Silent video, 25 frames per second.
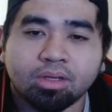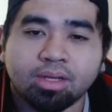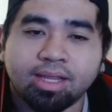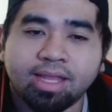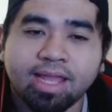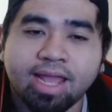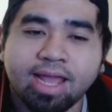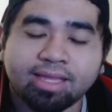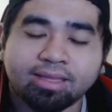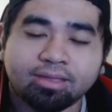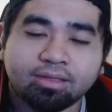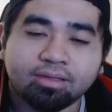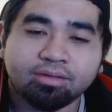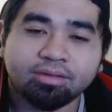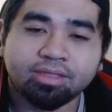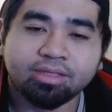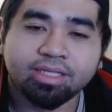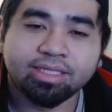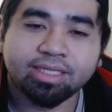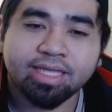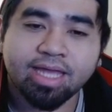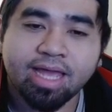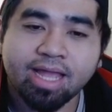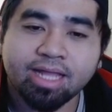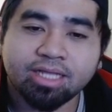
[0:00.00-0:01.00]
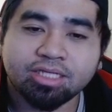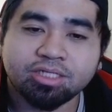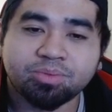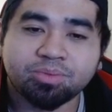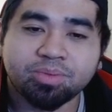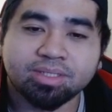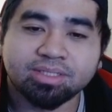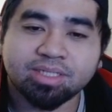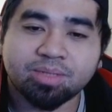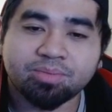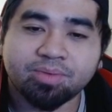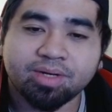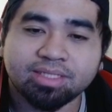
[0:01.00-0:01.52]
Cattle detach, spell
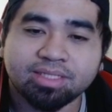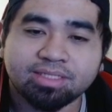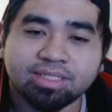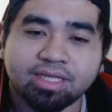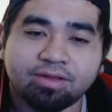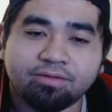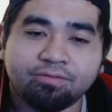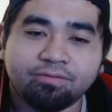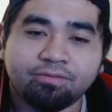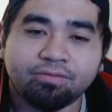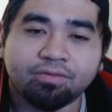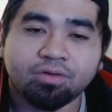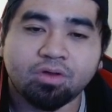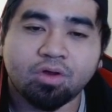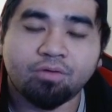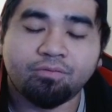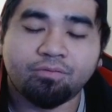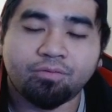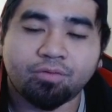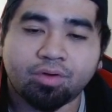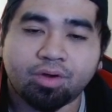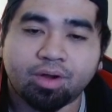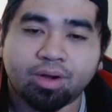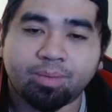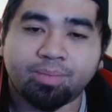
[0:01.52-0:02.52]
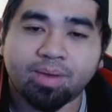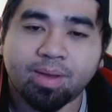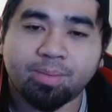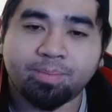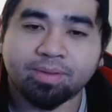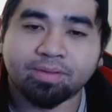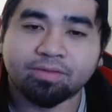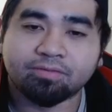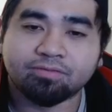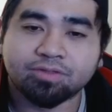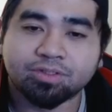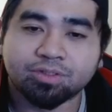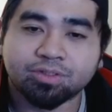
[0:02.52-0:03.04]
summon itself. Go for a
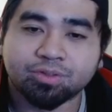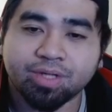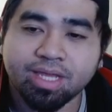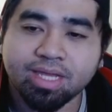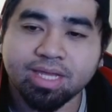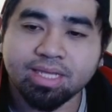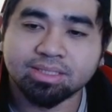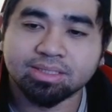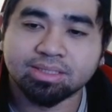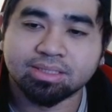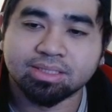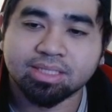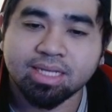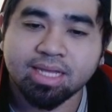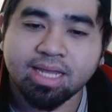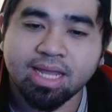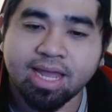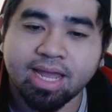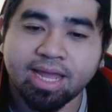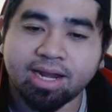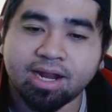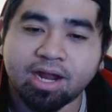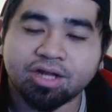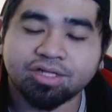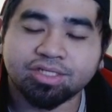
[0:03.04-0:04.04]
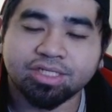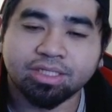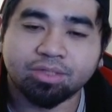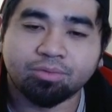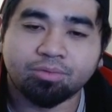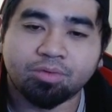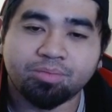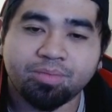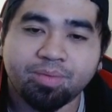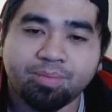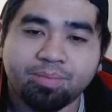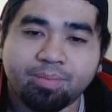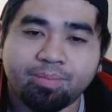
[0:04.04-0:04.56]
Puppet of Strings. And Argent
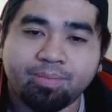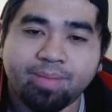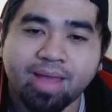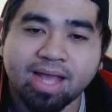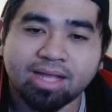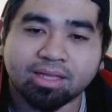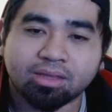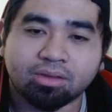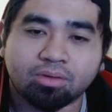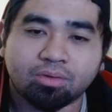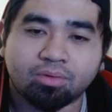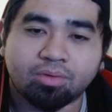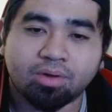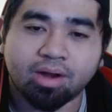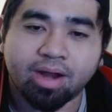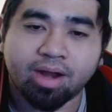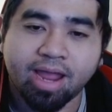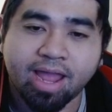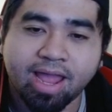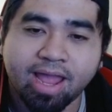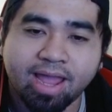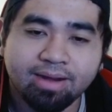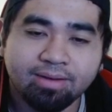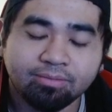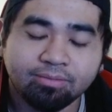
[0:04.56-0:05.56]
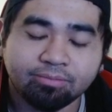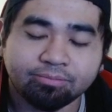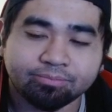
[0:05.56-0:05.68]
will be back to our hand.